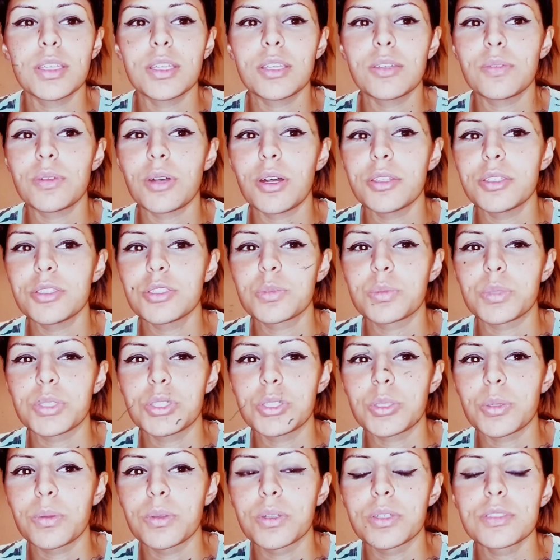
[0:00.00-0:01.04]
think of all these
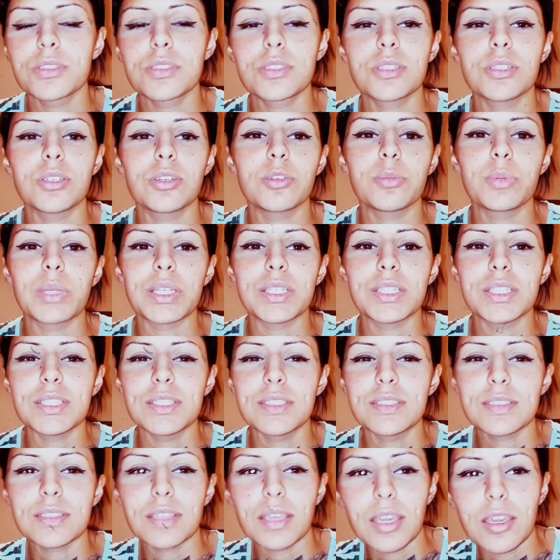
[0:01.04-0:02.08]
retorts, you know, but I
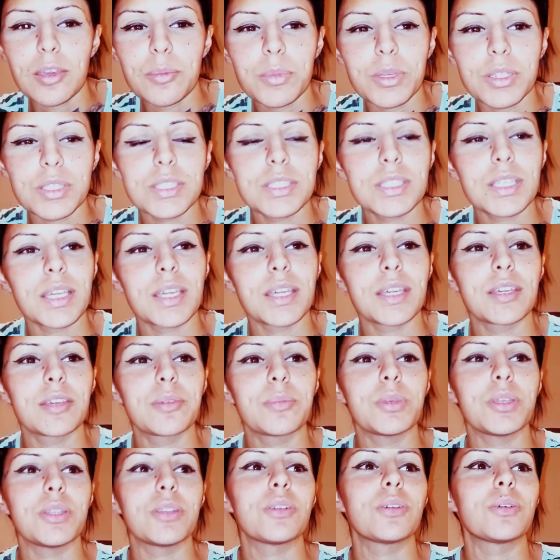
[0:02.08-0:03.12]
didn't say them on
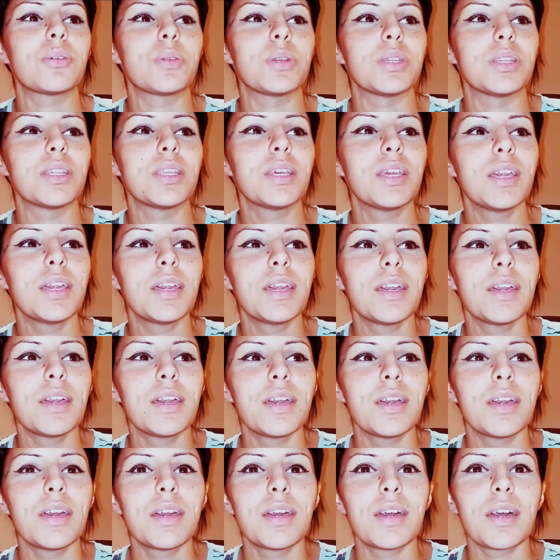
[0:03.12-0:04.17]
time, you know, and
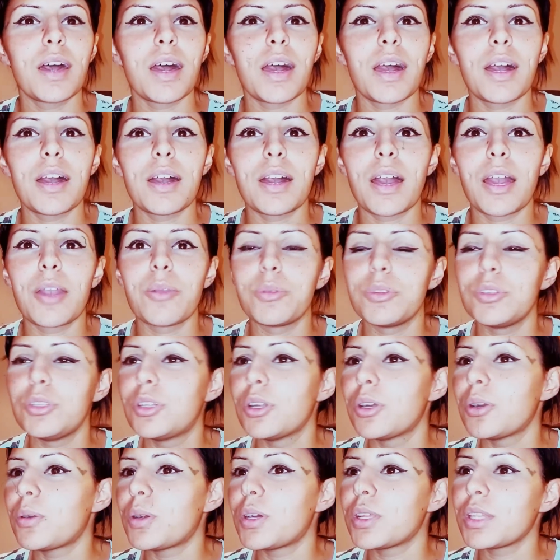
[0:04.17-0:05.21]
I would
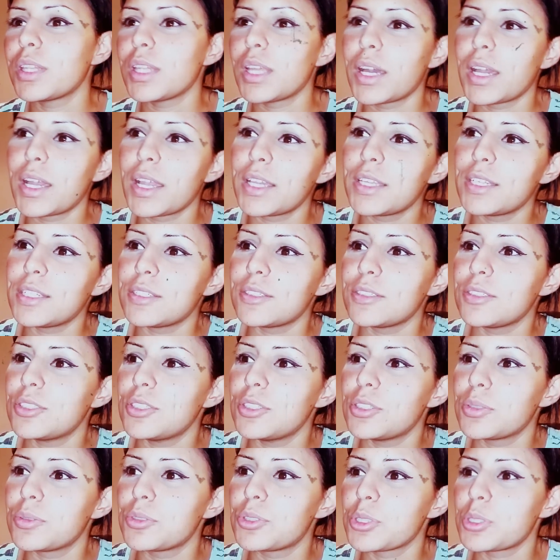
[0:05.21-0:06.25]
go online and,
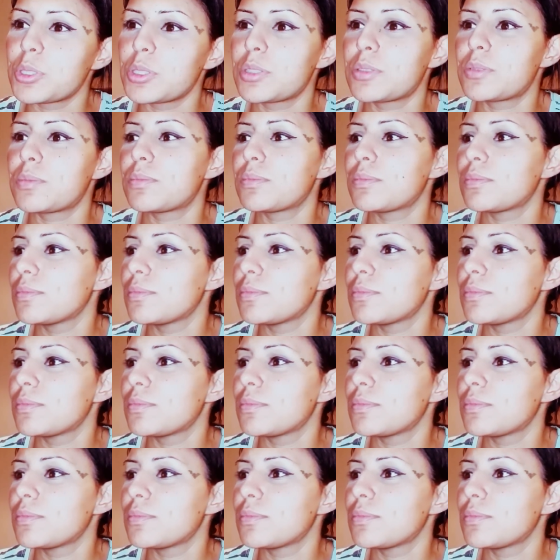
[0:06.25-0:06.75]
you know, just